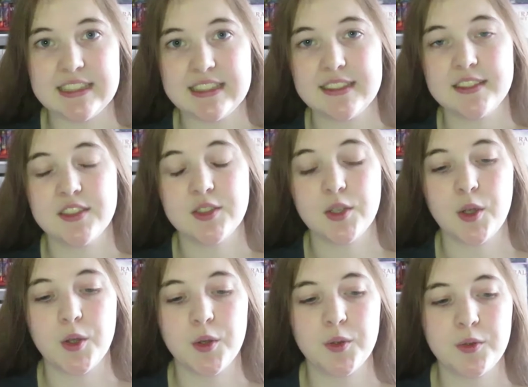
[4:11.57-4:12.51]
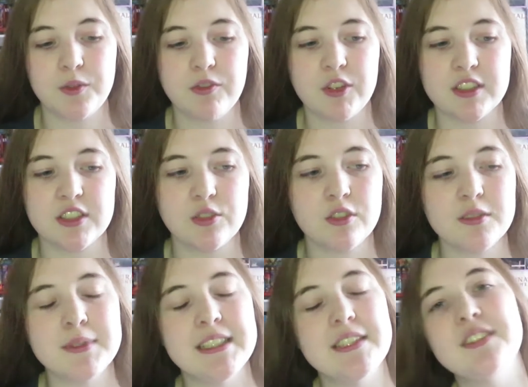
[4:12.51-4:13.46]
So you've got the daughter
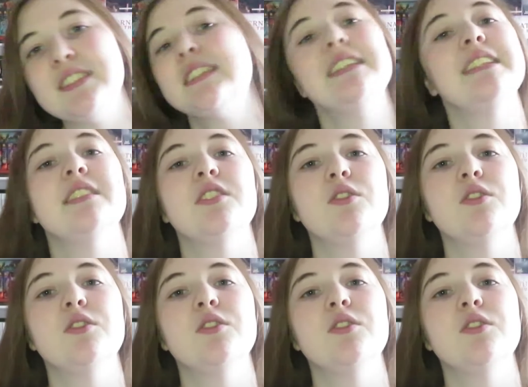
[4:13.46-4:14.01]
of Maleficent,